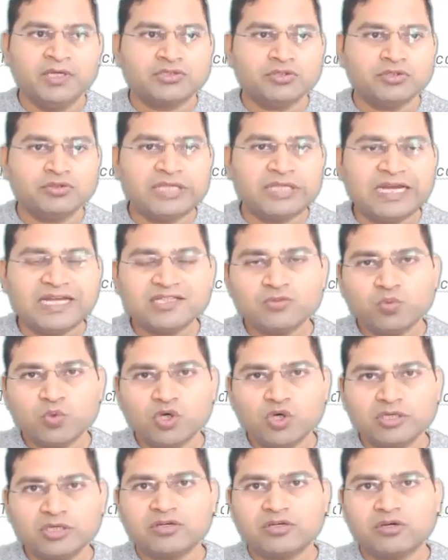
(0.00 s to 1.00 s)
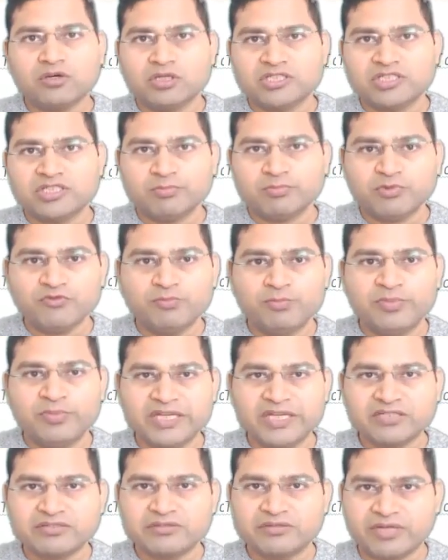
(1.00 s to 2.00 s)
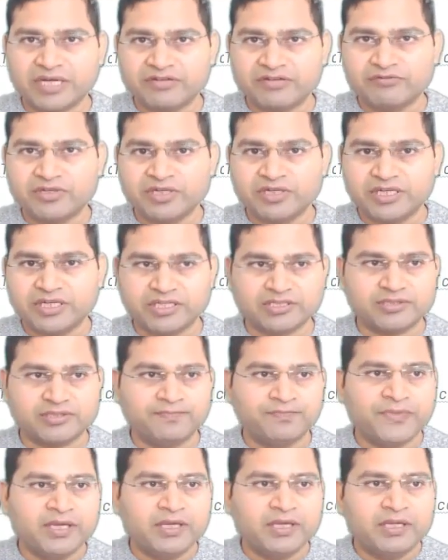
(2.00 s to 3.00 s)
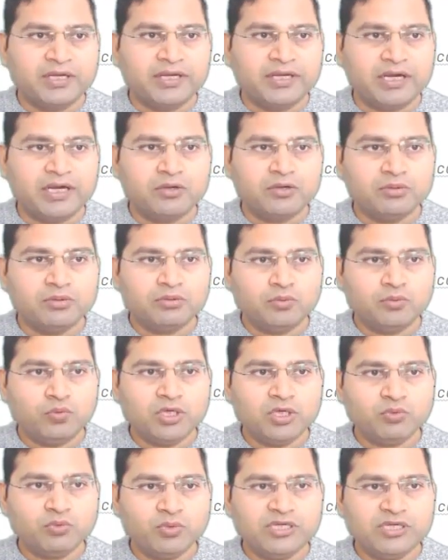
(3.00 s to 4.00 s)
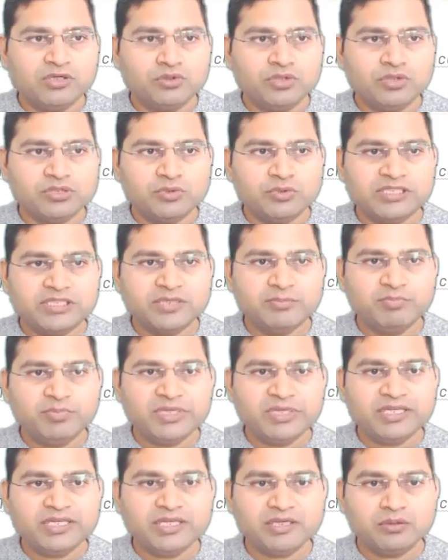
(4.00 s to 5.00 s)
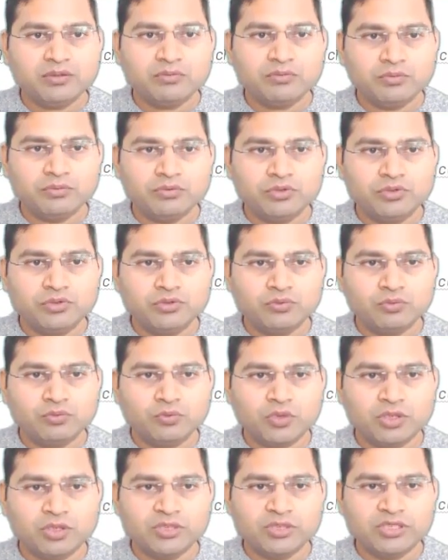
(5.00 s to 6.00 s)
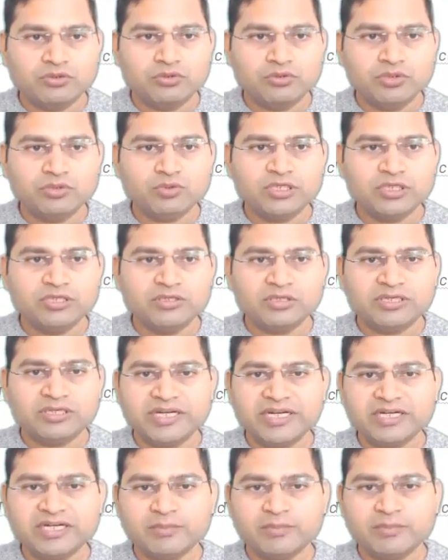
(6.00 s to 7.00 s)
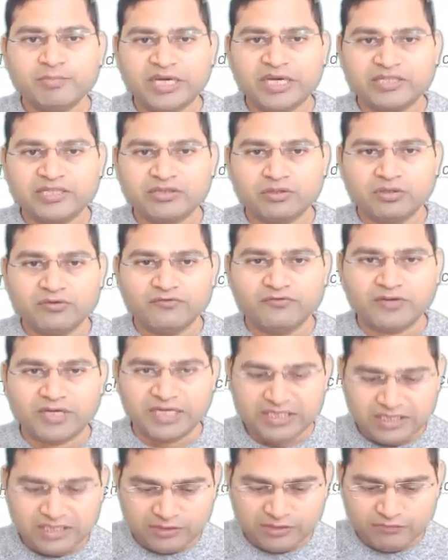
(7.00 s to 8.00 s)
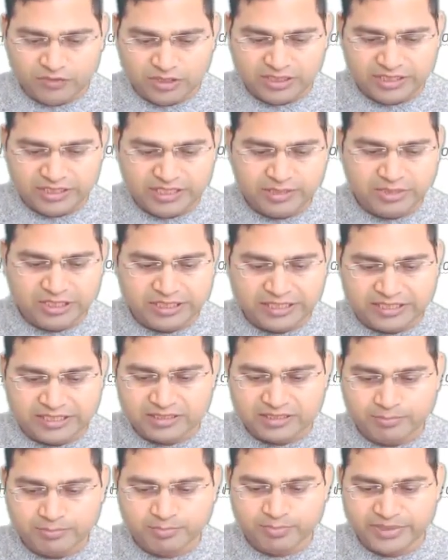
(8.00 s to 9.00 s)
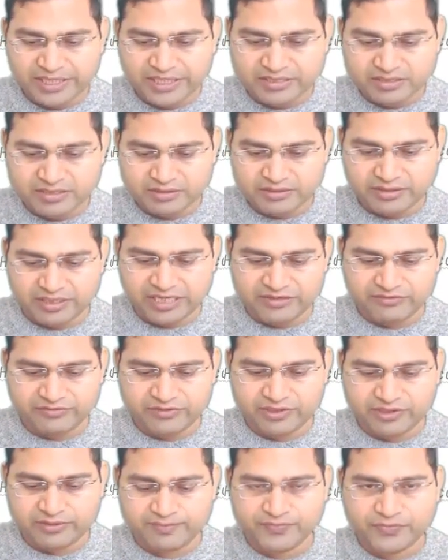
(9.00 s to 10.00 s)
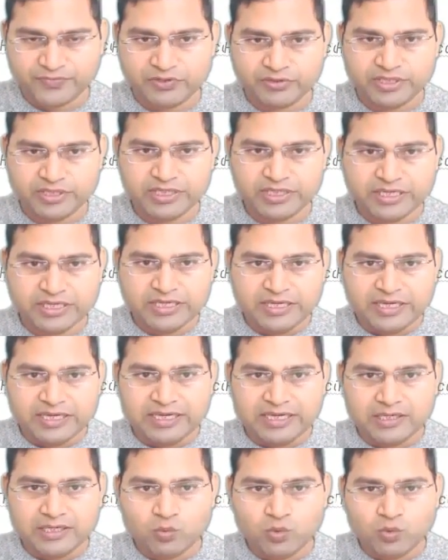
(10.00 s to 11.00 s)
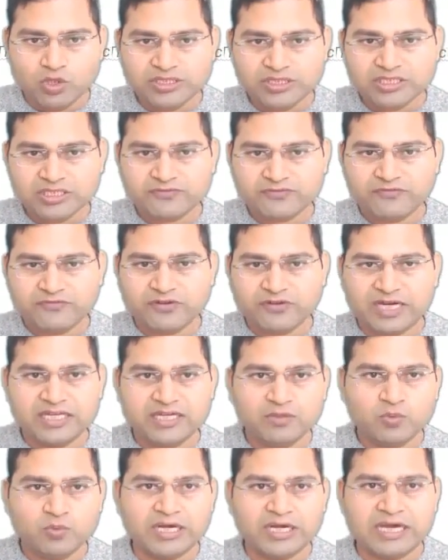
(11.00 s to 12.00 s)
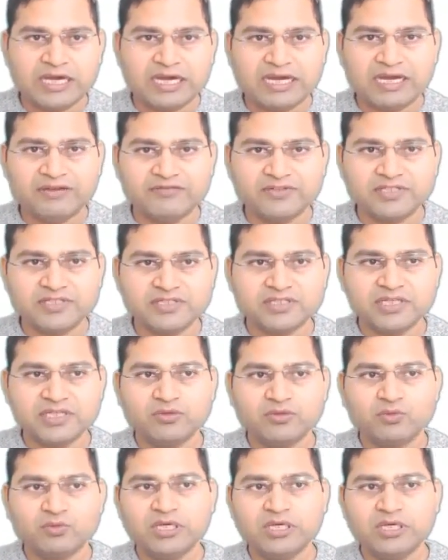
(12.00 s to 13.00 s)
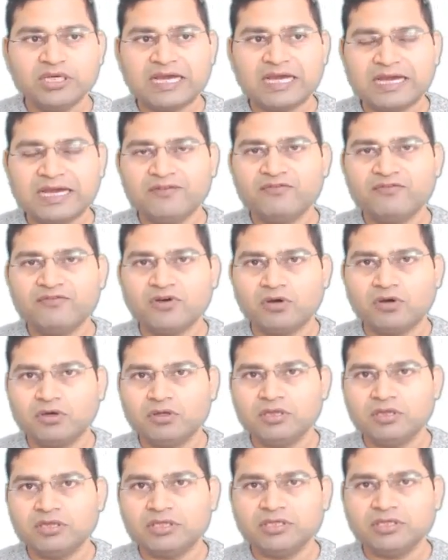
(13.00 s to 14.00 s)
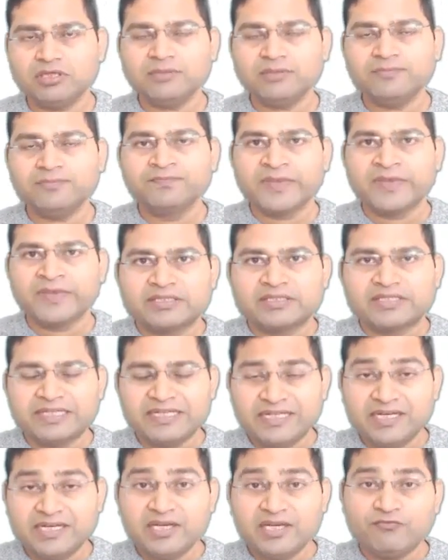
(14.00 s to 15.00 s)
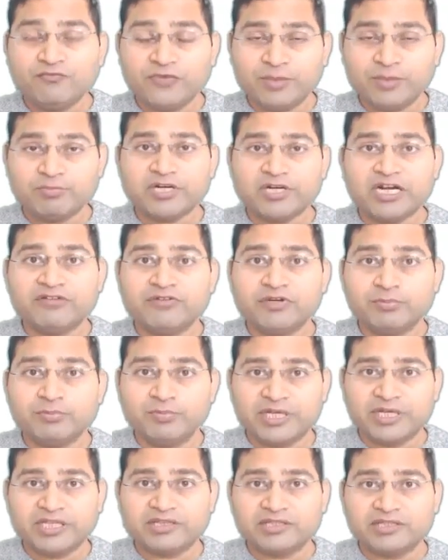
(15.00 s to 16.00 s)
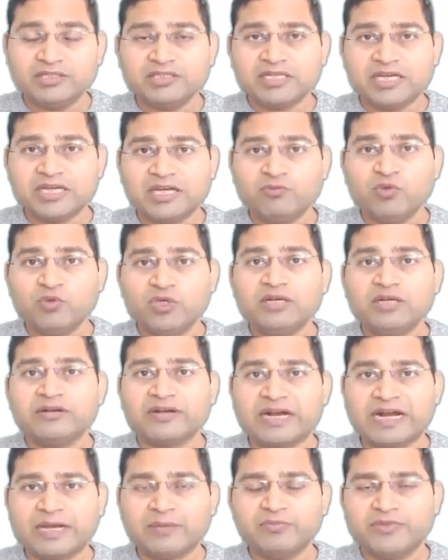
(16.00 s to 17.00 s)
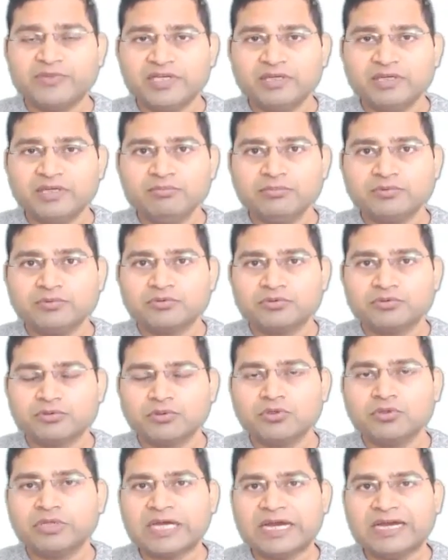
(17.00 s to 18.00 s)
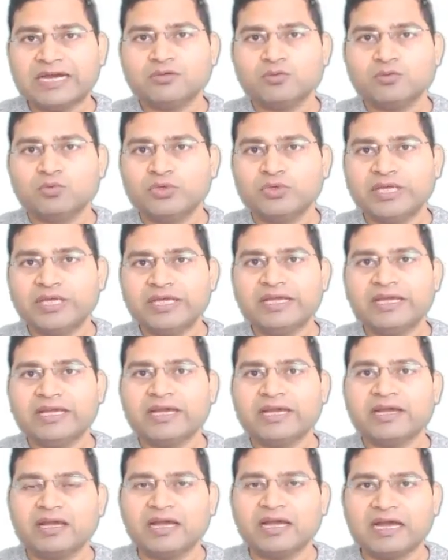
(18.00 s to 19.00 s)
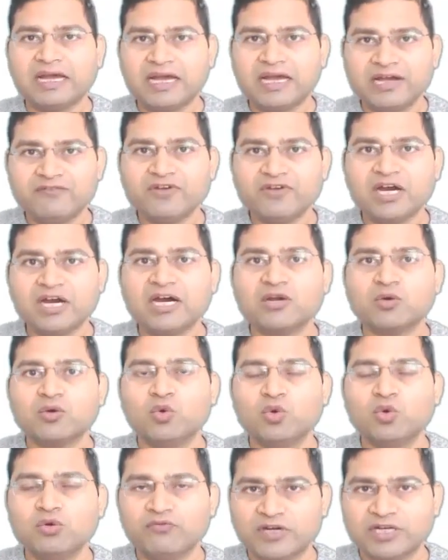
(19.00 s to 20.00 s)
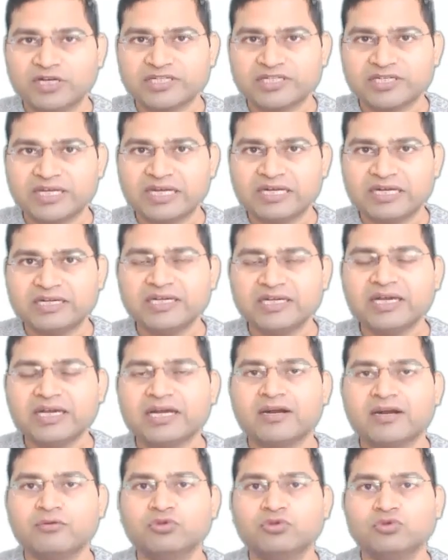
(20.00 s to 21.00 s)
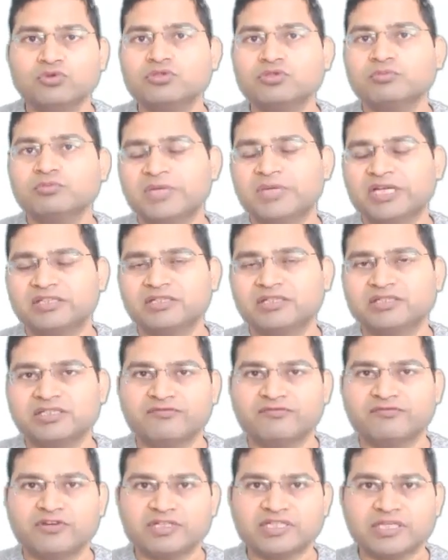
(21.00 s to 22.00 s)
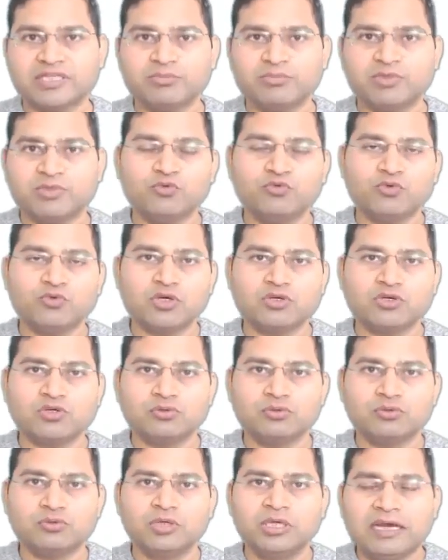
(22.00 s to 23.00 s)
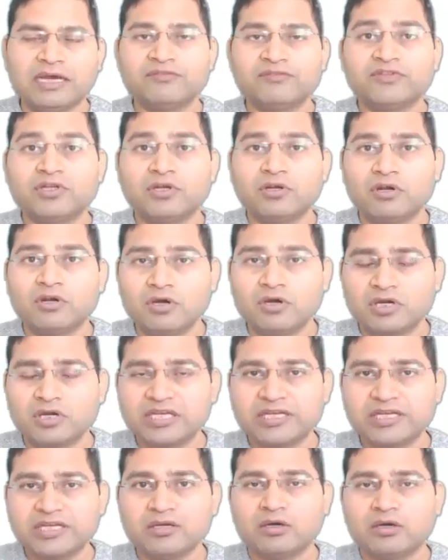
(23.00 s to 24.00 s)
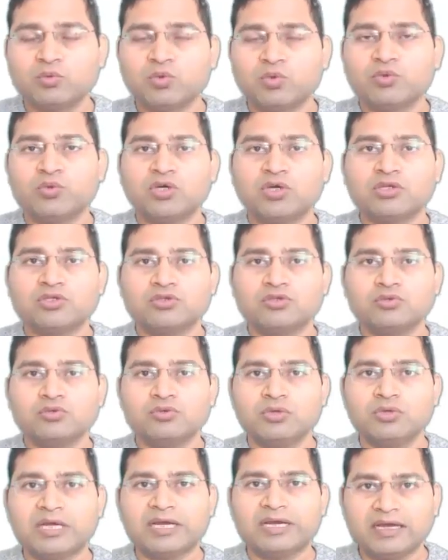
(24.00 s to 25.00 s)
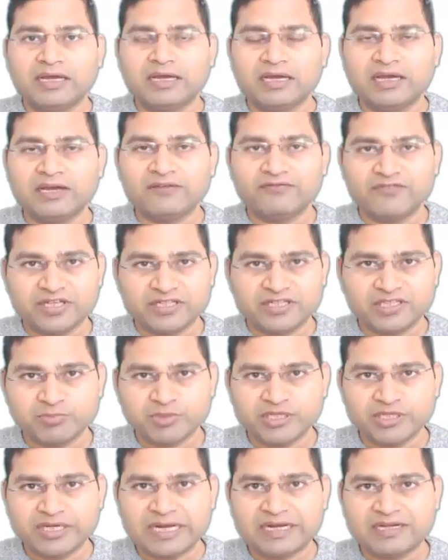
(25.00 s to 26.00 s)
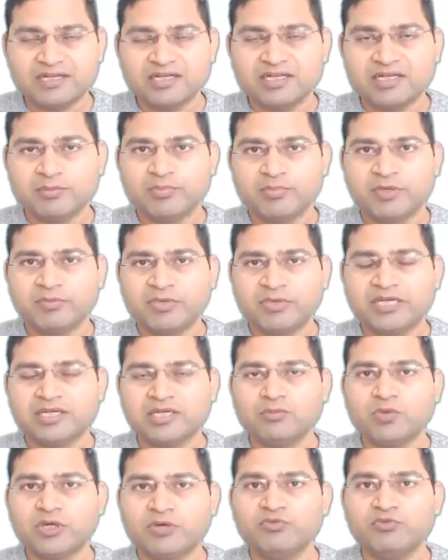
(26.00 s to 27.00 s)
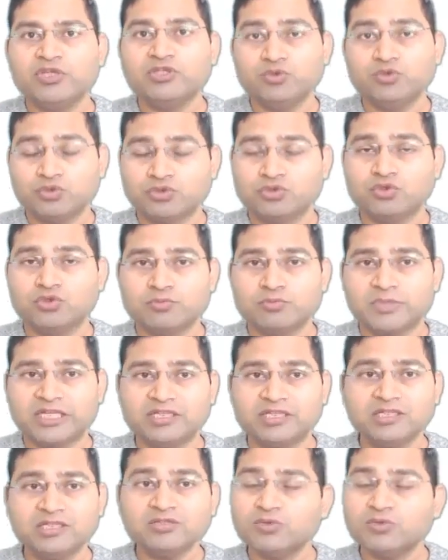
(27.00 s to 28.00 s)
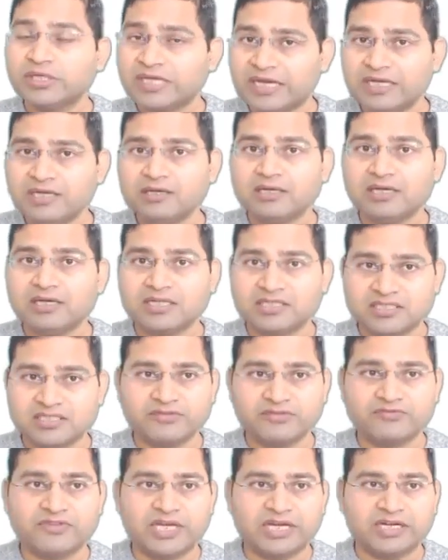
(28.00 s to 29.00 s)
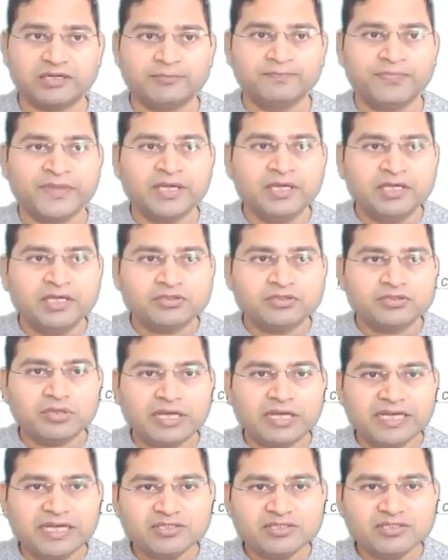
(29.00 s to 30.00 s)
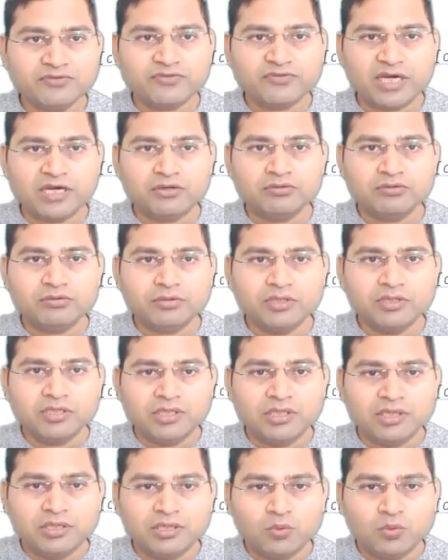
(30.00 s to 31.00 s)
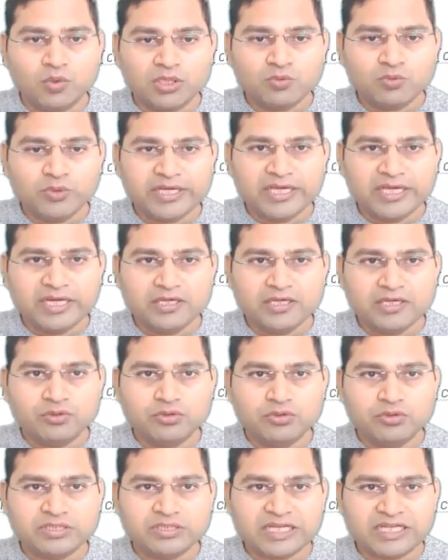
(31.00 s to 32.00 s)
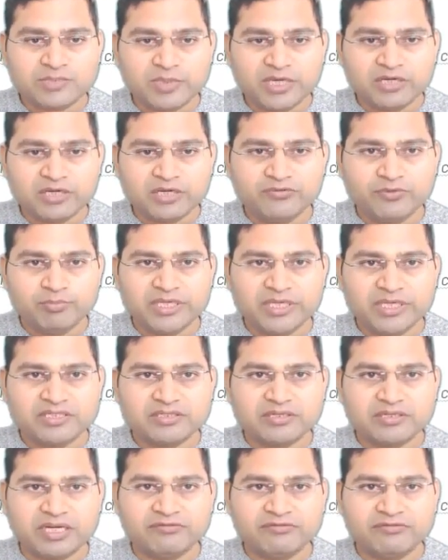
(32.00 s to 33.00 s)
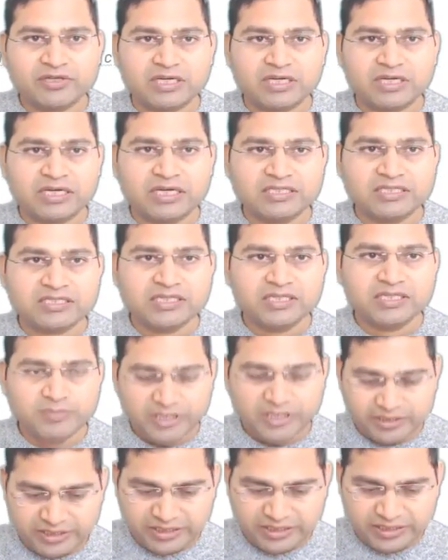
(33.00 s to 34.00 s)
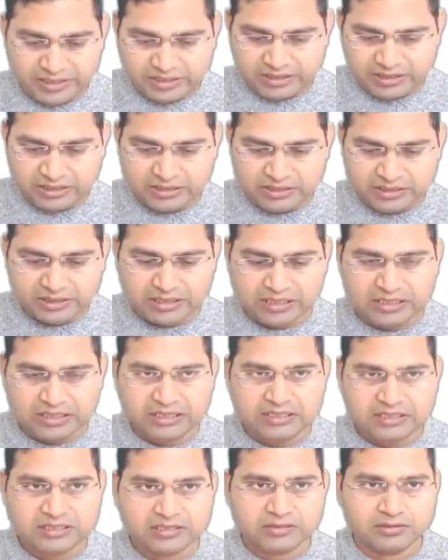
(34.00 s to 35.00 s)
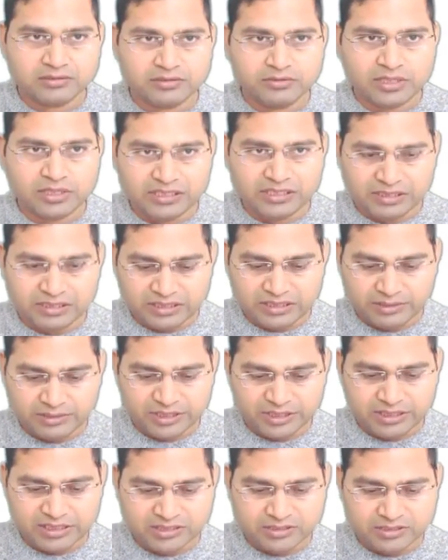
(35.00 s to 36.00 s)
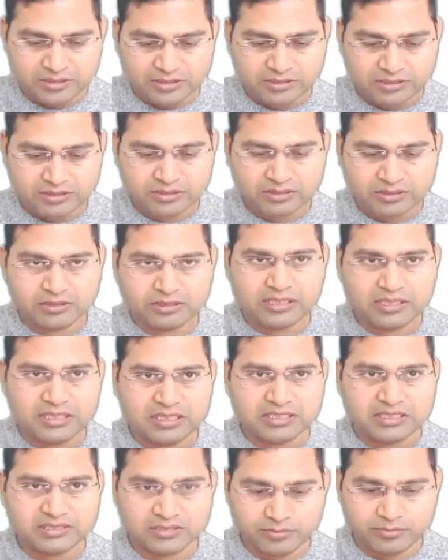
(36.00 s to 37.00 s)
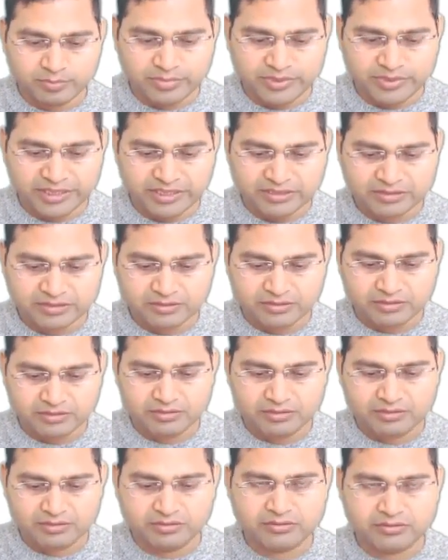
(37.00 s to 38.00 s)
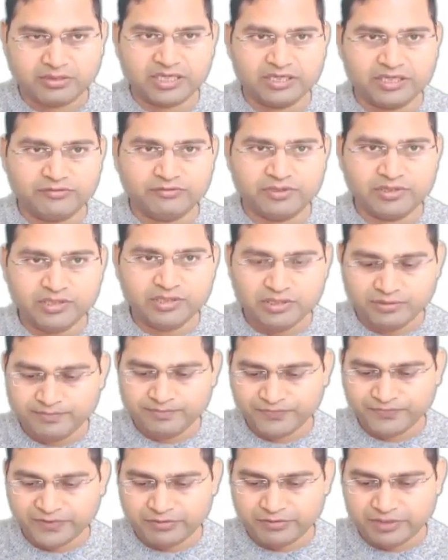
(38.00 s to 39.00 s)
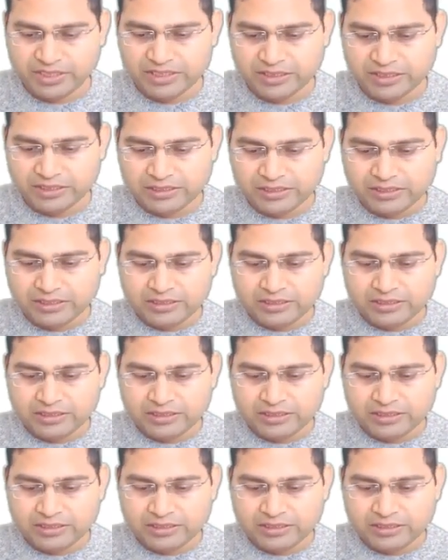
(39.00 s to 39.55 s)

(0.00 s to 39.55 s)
So that's what the concept of base driver is. Now, what we'll do is we'll simply do what we'll do is we'll create a Python file and we'll name it as a base driver. Okay. And what this file will have is it will have all the Selenium WebDriver methods and we'll wrap them so that we have our own functionality around those methods. Say, for example, if we want to have the logging or we want to have exception handling implemented when we use those methods, we can achieve that. So as of now, what we can do is, as part of the base driver class, let me create the class. So I'll name it as class base driver, right?